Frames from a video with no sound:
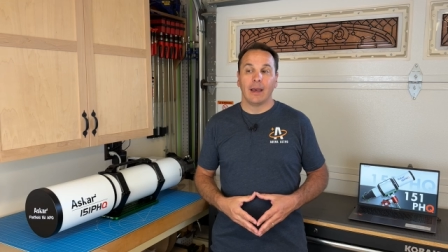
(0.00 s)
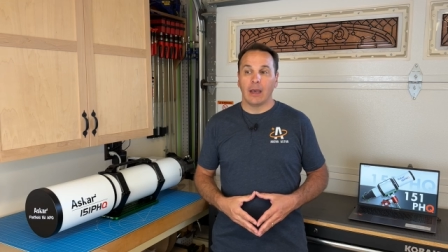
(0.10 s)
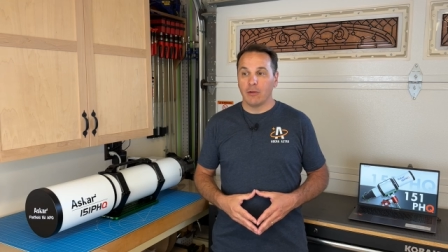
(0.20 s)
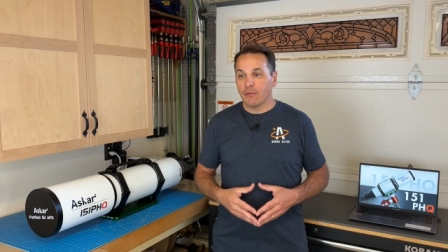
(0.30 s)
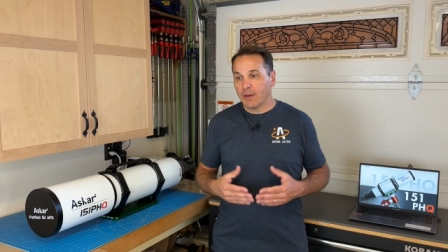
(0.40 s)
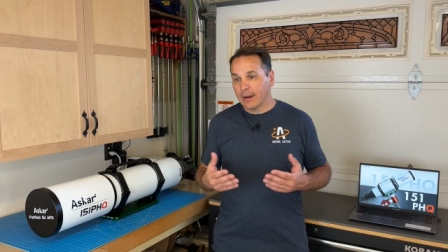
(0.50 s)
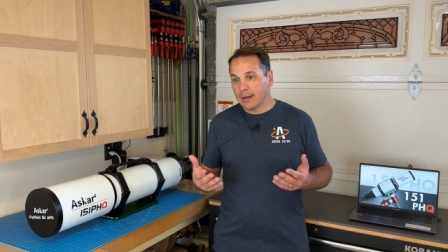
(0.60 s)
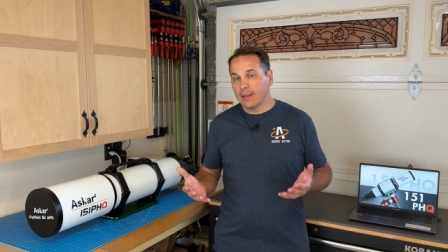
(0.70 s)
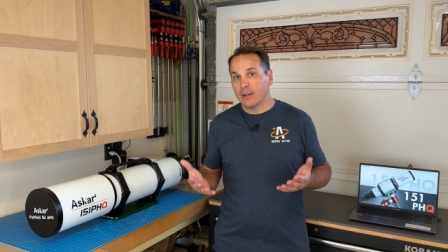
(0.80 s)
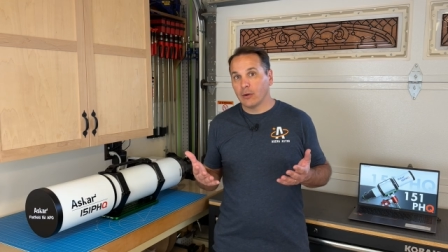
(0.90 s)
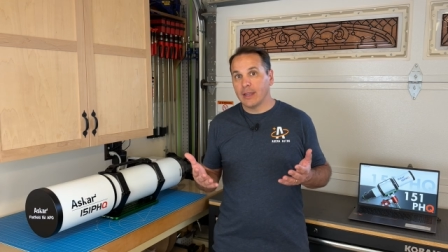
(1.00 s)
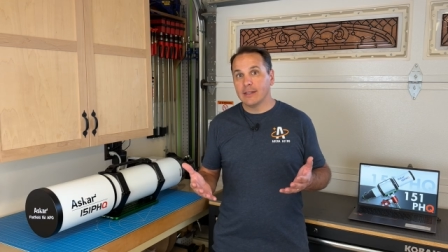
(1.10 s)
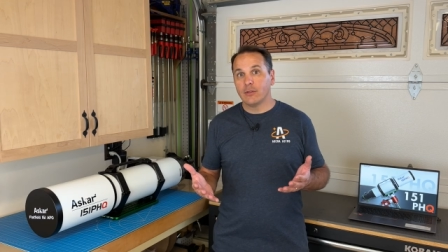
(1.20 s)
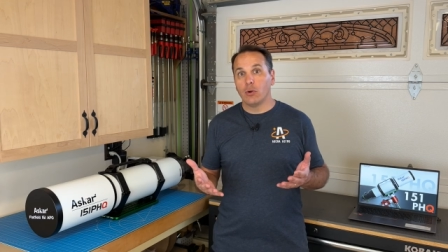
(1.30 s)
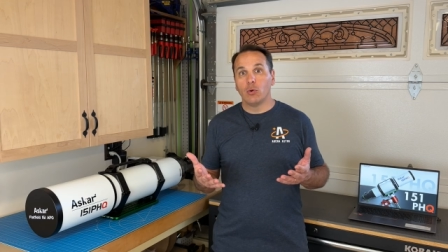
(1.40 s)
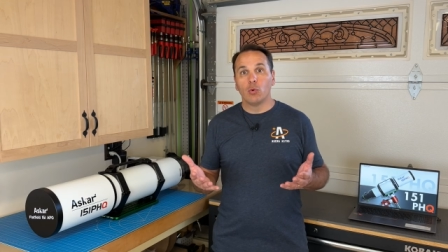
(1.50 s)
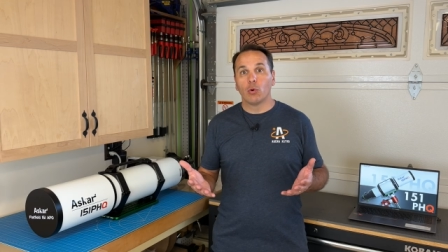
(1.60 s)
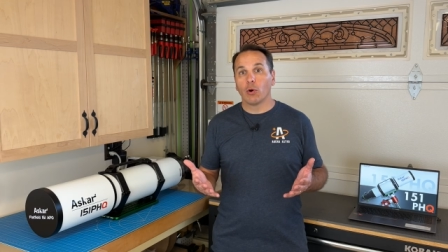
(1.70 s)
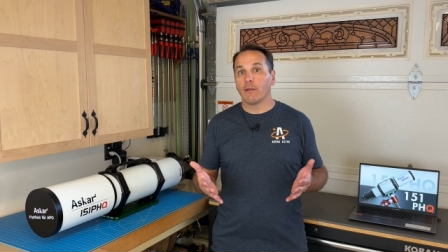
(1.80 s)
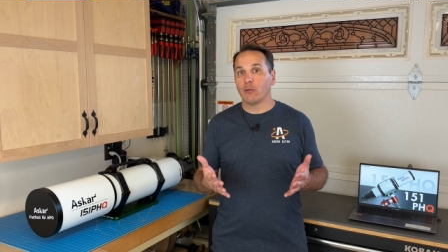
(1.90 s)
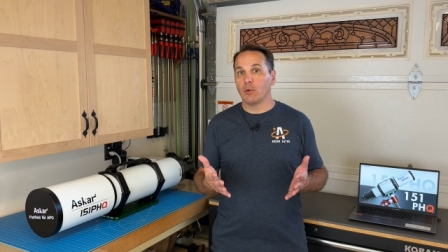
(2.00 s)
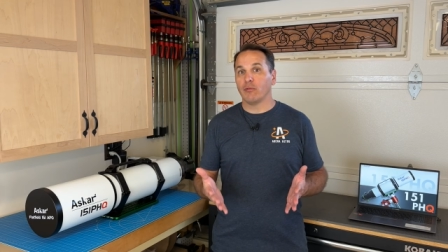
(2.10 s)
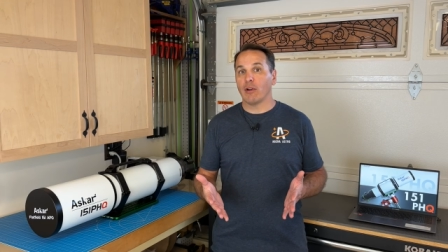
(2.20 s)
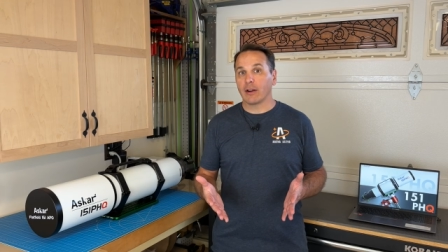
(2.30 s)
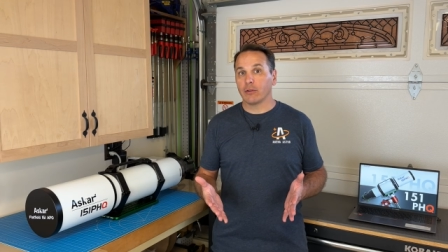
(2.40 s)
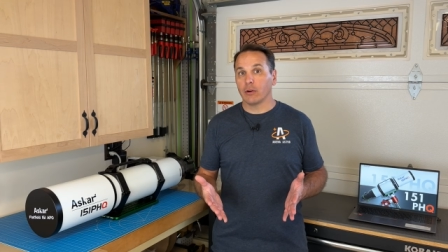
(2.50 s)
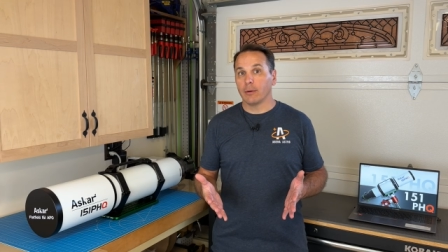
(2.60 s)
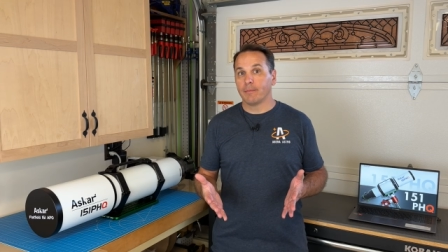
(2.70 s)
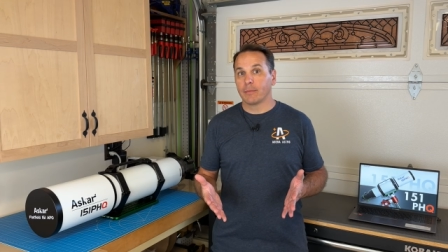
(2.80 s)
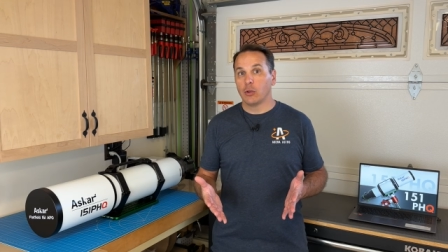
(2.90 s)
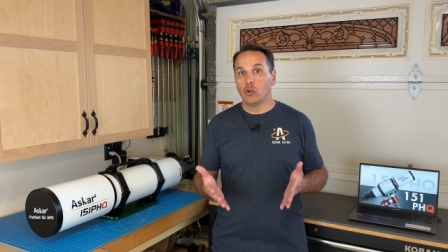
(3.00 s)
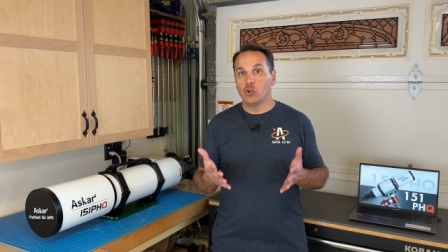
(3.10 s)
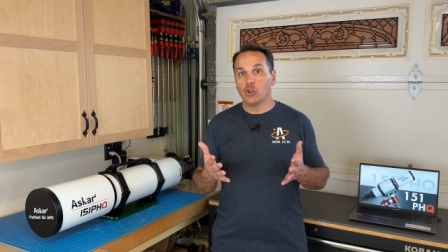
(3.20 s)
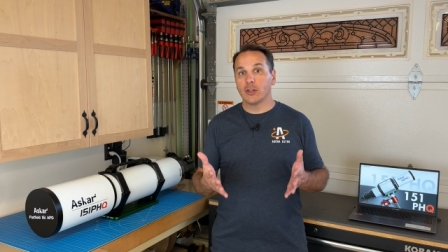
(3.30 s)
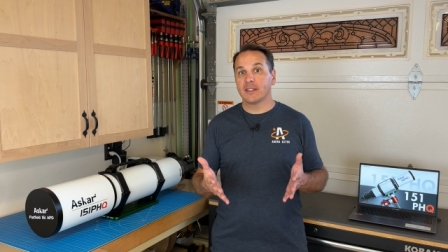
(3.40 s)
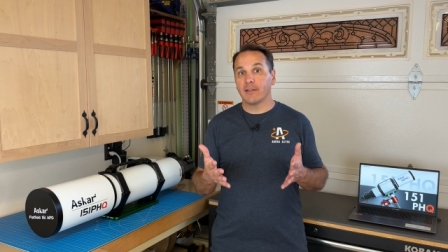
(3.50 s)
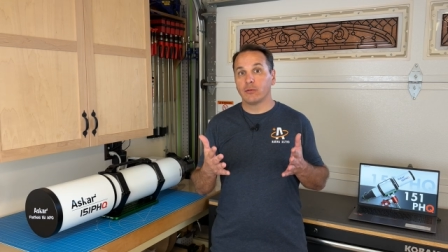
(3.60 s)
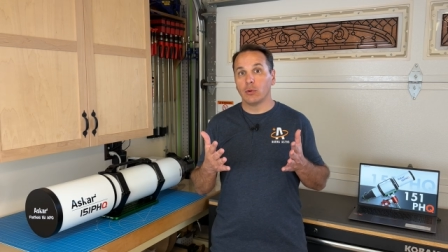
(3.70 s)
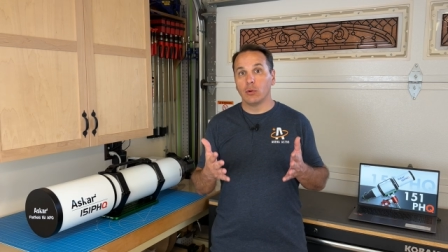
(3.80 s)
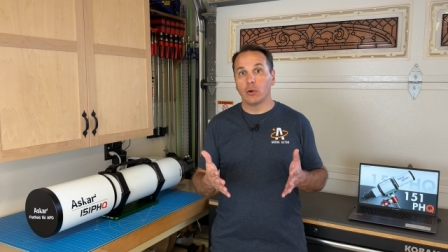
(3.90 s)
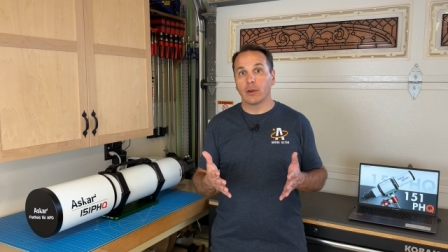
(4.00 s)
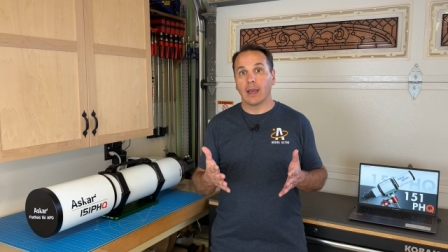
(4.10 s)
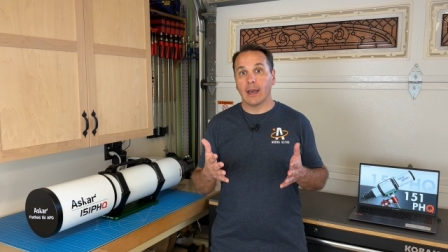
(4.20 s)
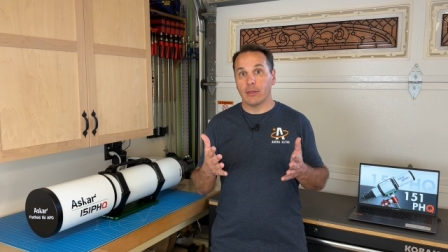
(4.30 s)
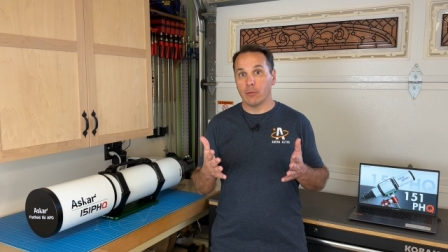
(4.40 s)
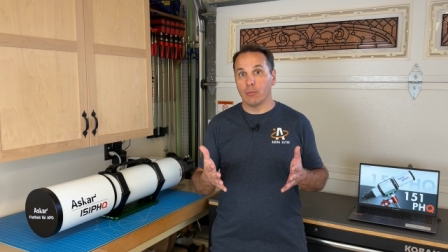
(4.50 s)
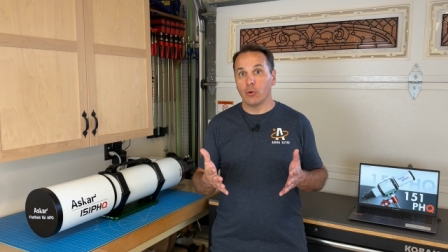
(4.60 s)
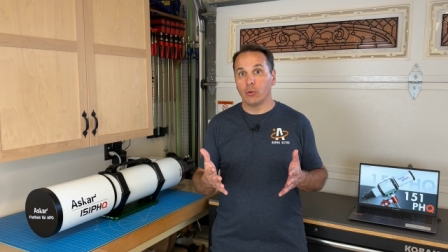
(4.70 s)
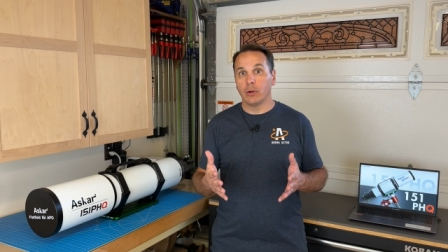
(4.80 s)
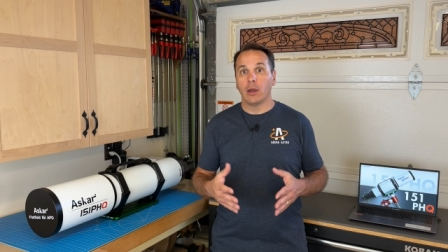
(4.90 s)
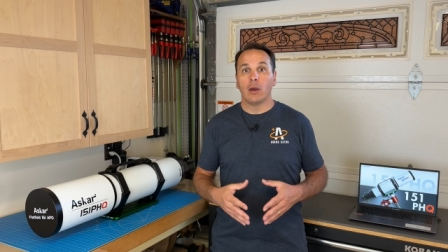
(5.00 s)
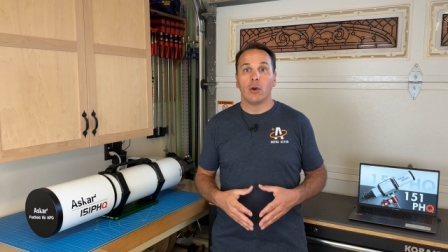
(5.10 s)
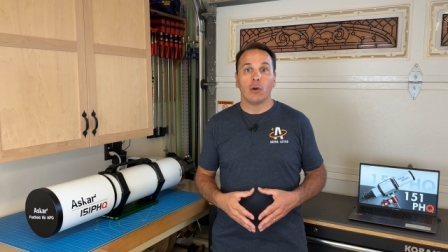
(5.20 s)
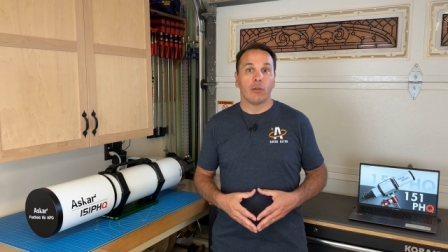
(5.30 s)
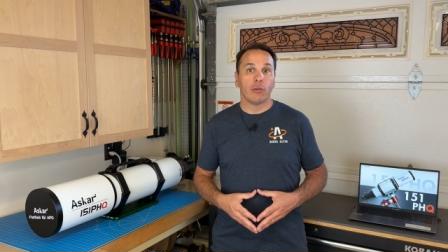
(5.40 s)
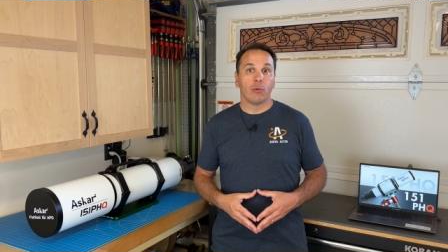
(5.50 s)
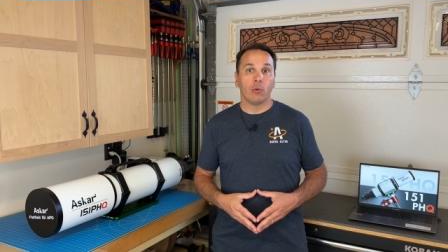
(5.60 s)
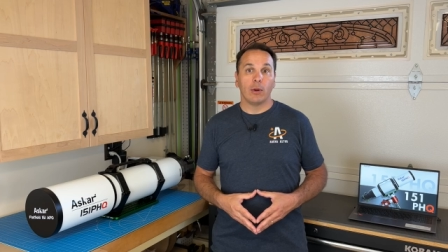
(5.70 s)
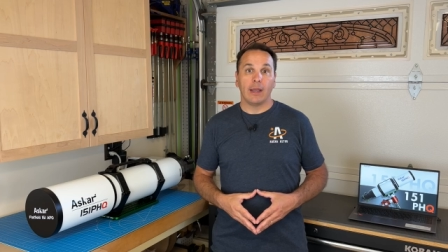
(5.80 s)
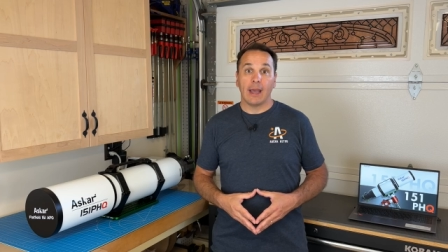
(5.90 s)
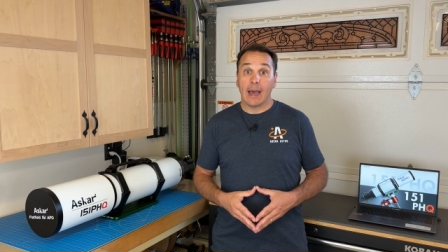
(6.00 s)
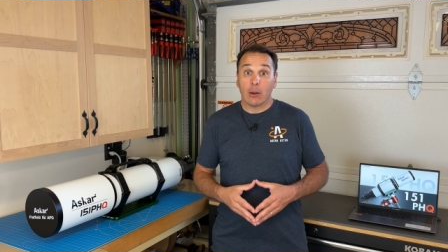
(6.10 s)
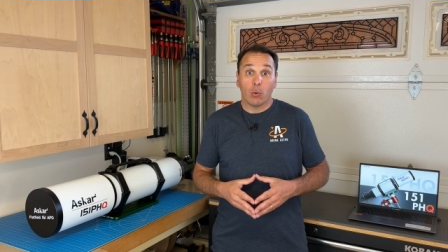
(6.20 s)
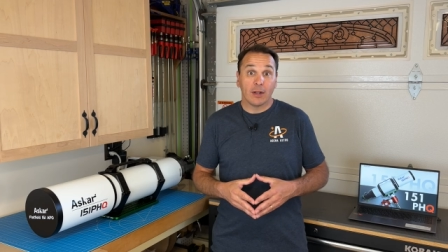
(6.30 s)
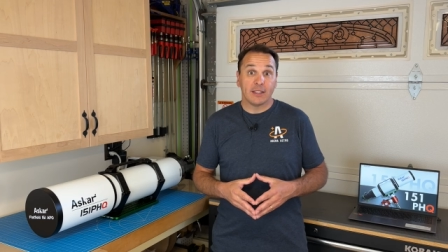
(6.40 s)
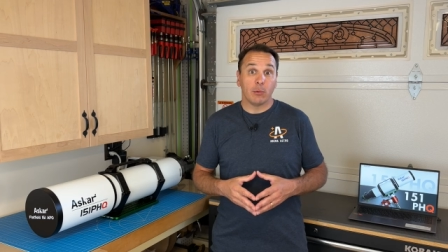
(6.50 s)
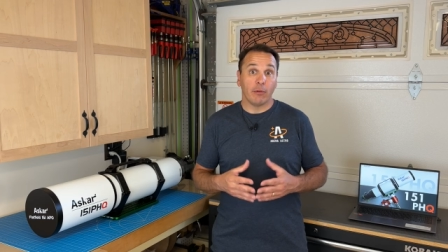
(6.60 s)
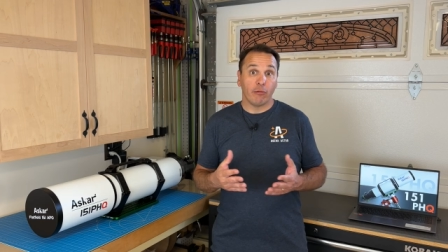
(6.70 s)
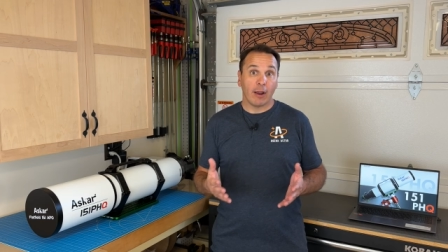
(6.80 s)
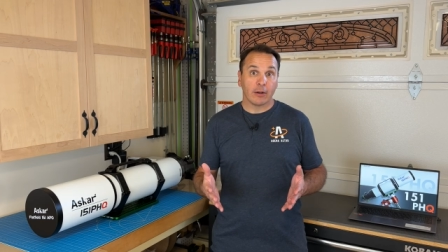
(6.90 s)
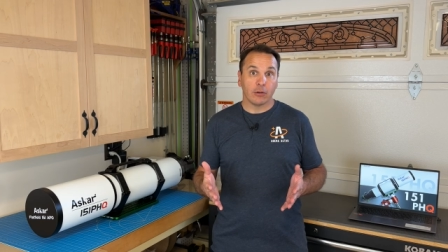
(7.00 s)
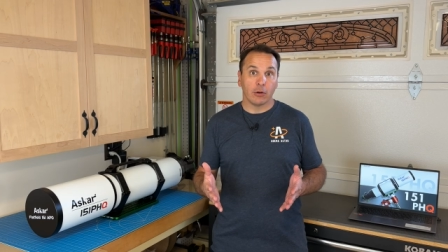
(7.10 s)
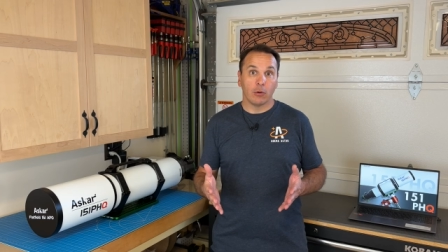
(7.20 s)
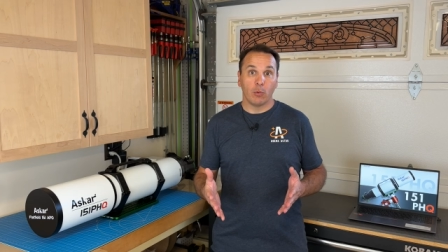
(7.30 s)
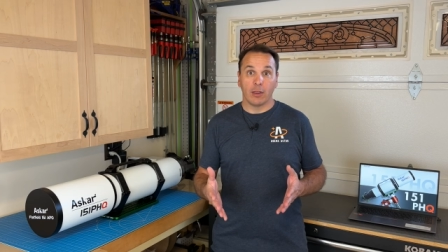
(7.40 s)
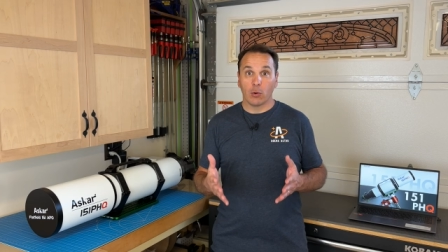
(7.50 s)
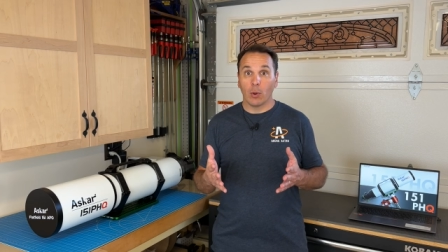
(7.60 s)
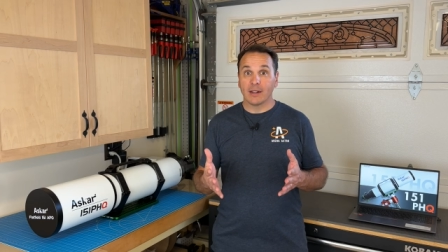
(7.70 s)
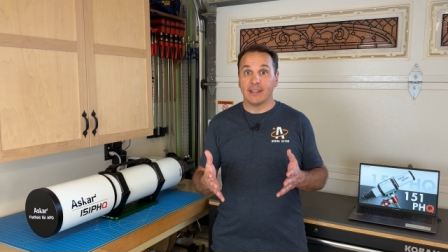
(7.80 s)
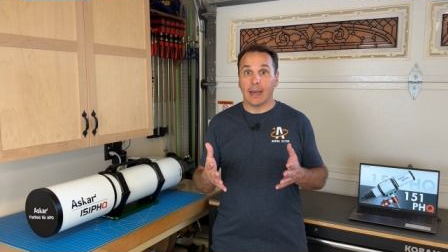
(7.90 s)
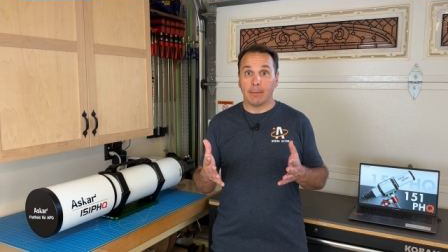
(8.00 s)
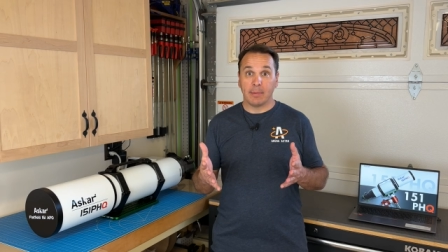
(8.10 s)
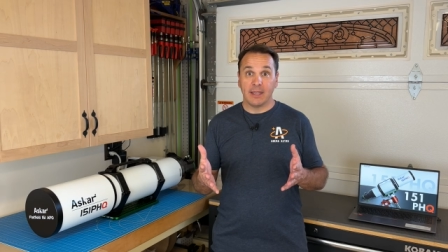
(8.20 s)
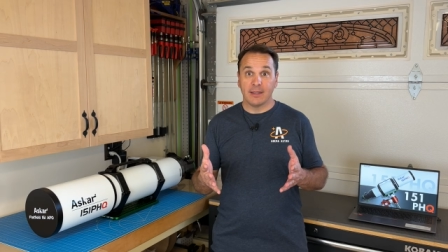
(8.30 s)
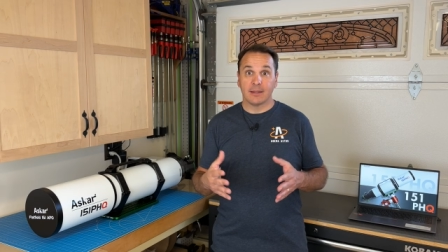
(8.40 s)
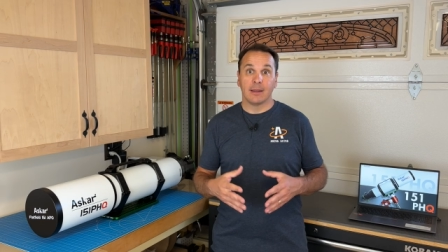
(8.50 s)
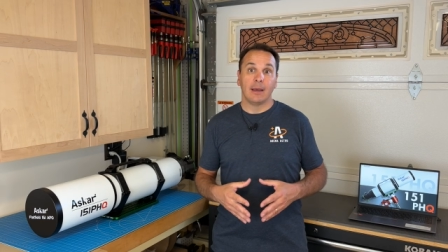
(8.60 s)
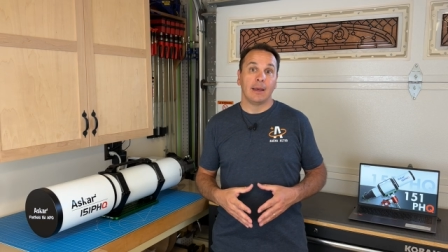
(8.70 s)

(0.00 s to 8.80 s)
And finally, there is the lure of the refractor. You just have to look at the moon through a high quality refractor with a quality eyepiece